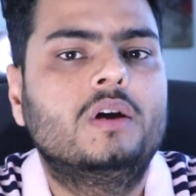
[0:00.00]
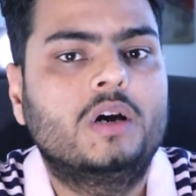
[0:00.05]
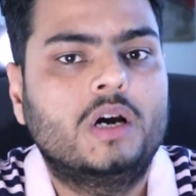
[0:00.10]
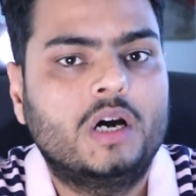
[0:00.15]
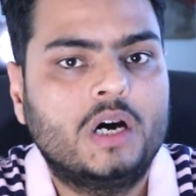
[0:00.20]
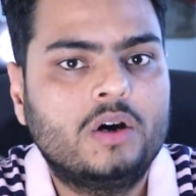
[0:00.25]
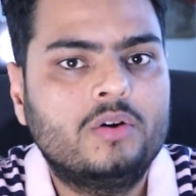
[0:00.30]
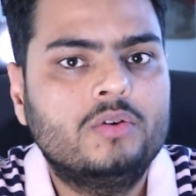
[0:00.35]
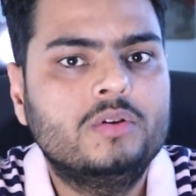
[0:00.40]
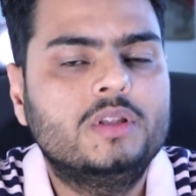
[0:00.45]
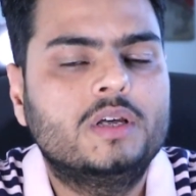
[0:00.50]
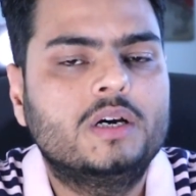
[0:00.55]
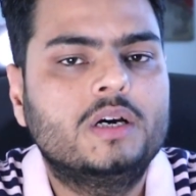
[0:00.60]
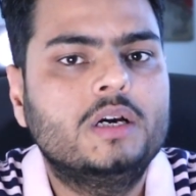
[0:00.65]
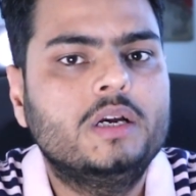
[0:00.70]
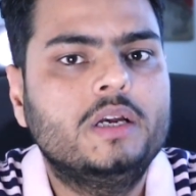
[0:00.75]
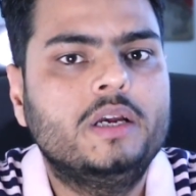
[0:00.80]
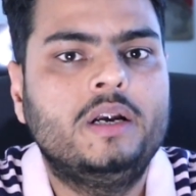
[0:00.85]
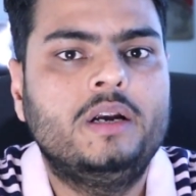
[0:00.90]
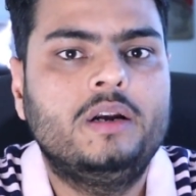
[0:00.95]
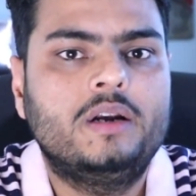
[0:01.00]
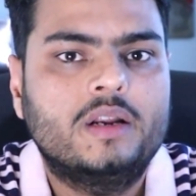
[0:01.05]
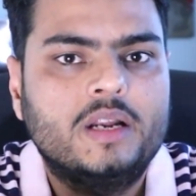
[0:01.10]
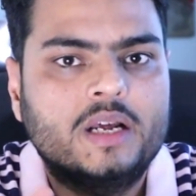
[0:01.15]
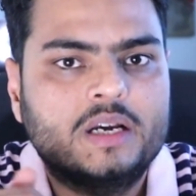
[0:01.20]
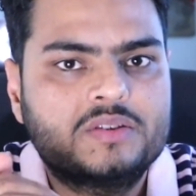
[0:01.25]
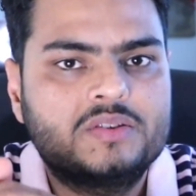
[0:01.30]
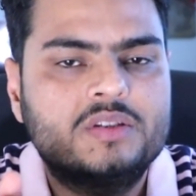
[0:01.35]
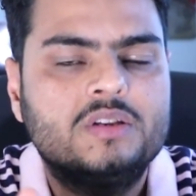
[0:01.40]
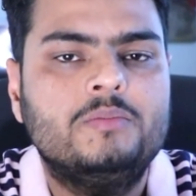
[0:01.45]
how the
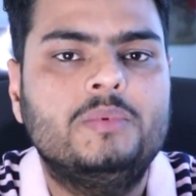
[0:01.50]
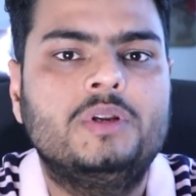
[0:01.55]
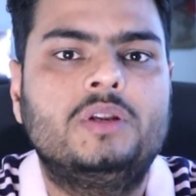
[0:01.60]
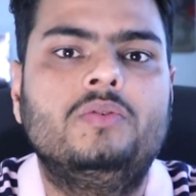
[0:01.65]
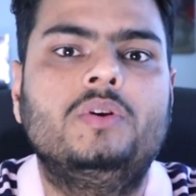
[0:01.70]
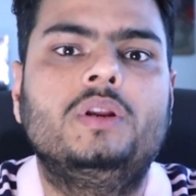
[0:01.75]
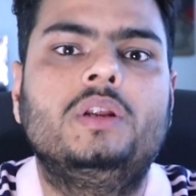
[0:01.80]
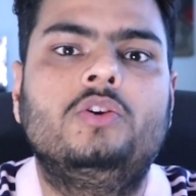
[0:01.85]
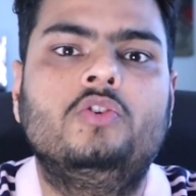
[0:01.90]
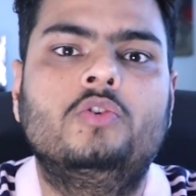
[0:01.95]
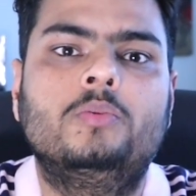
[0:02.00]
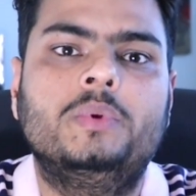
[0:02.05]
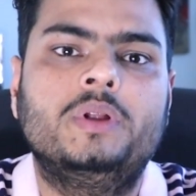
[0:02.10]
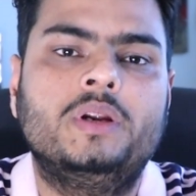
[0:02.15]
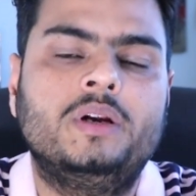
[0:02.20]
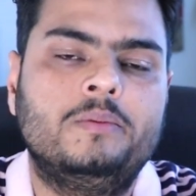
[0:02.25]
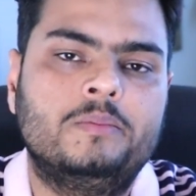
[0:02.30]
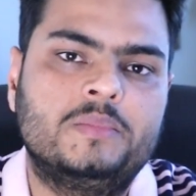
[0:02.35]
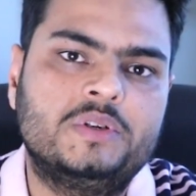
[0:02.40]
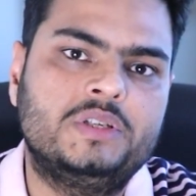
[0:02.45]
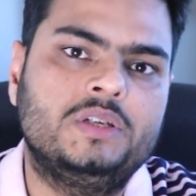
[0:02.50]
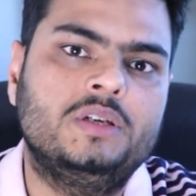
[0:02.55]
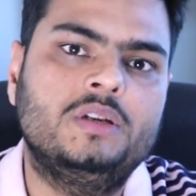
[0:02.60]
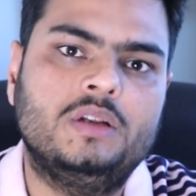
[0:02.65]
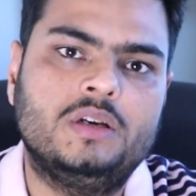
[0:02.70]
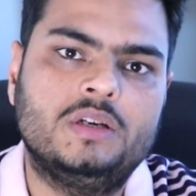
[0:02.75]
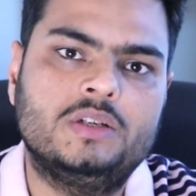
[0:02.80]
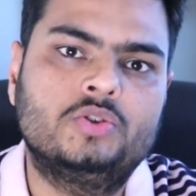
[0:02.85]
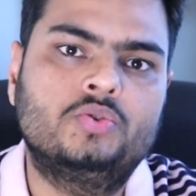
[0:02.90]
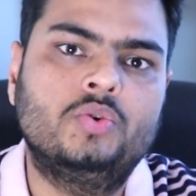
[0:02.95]
interaction between human and
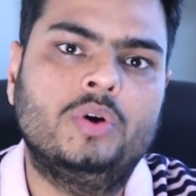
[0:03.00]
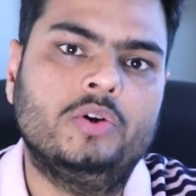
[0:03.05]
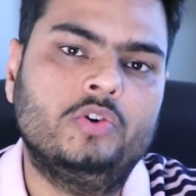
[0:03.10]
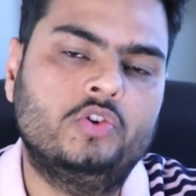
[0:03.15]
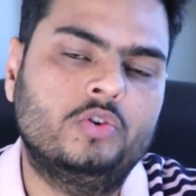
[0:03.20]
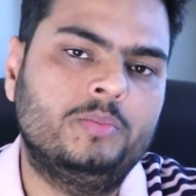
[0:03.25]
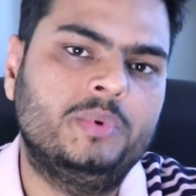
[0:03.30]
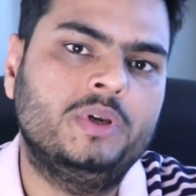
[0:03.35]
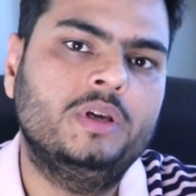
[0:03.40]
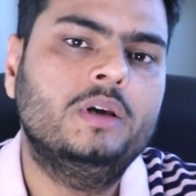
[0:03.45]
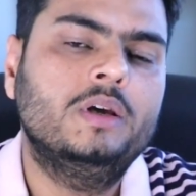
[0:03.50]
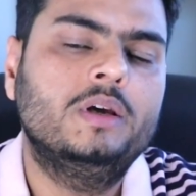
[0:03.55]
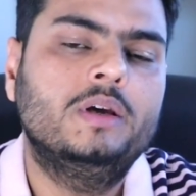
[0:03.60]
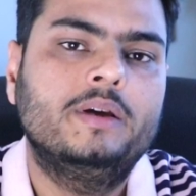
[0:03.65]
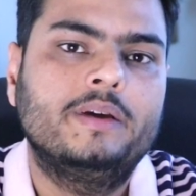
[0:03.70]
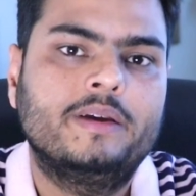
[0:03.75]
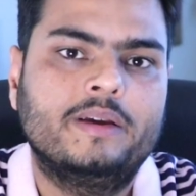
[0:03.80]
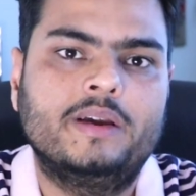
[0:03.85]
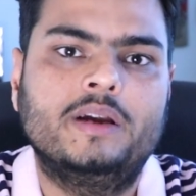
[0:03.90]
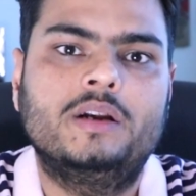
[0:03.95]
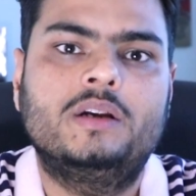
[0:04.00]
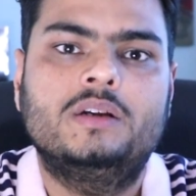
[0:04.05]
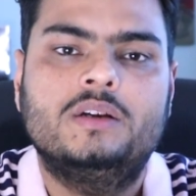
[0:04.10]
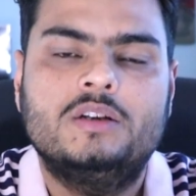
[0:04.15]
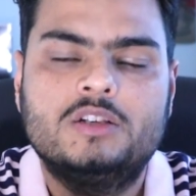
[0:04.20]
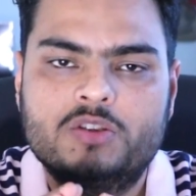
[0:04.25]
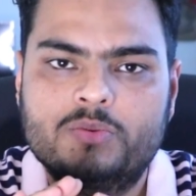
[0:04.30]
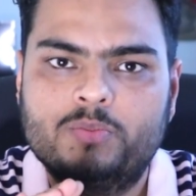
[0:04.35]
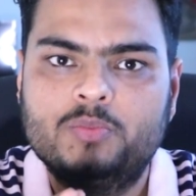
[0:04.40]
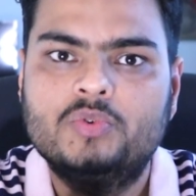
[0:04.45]
machine is going to be get
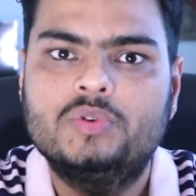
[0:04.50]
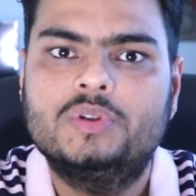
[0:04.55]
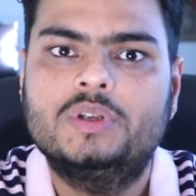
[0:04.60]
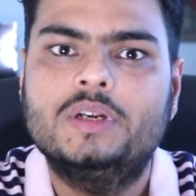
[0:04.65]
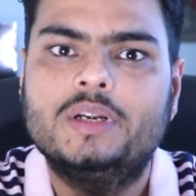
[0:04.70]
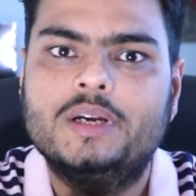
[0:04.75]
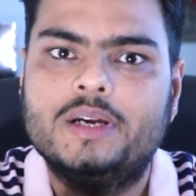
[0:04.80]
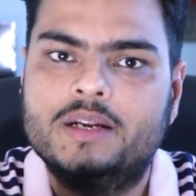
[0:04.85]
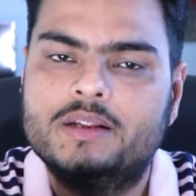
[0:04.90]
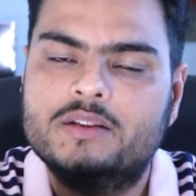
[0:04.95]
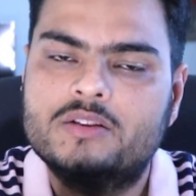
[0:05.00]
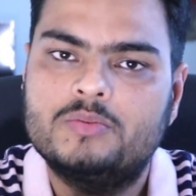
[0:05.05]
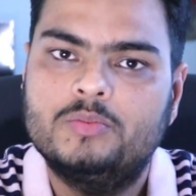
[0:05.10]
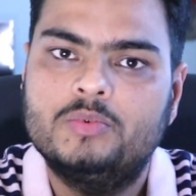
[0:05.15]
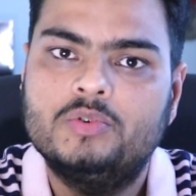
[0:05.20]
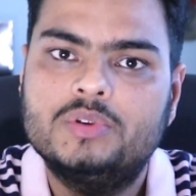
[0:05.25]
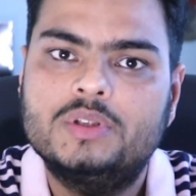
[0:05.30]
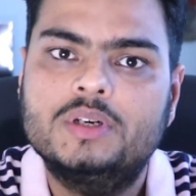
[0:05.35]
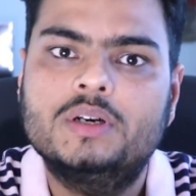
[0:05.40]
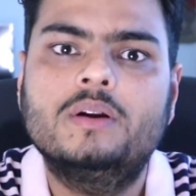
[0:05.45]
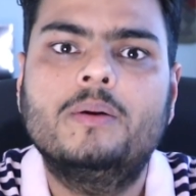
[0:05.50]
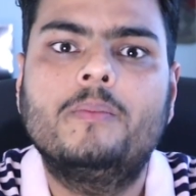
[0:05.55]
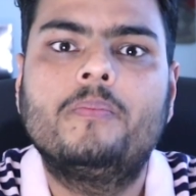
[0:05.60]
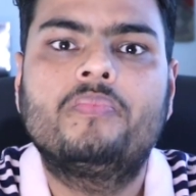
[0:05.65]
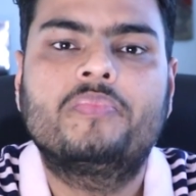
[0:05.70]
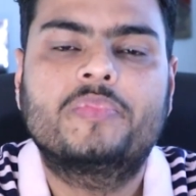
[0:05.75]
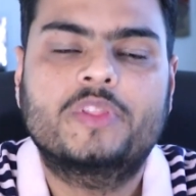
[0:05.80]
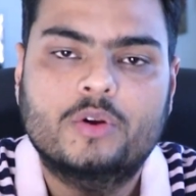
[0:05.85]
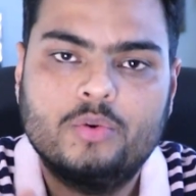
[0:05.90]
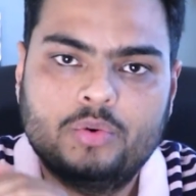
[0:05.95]
smoother and smoother
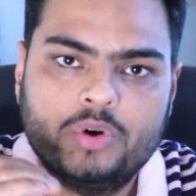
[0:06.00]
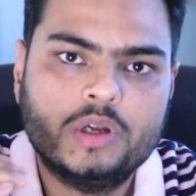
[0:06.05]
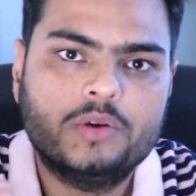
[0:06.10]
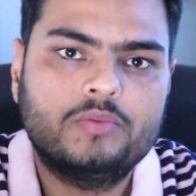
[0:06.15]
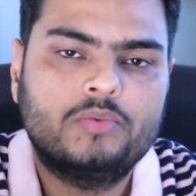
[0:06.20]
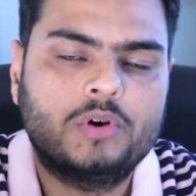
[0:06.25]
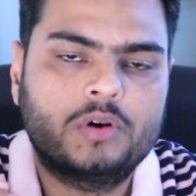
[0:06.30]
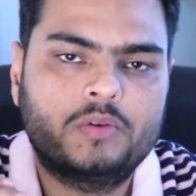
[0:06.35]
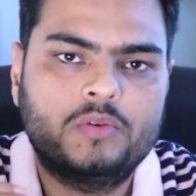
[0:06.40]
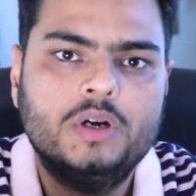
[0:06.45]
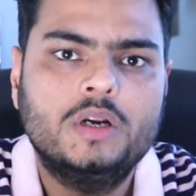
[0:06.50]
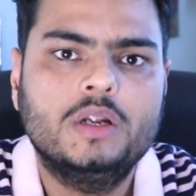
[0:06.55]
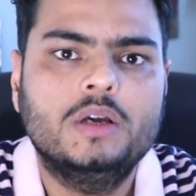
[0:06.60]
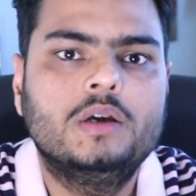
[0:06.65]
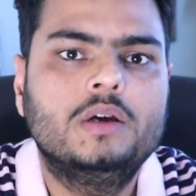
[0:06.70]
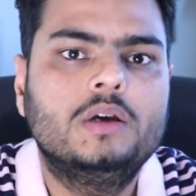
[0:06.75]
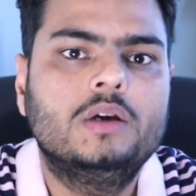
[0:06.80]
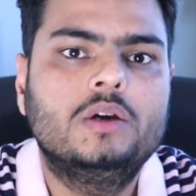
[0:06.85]
going forward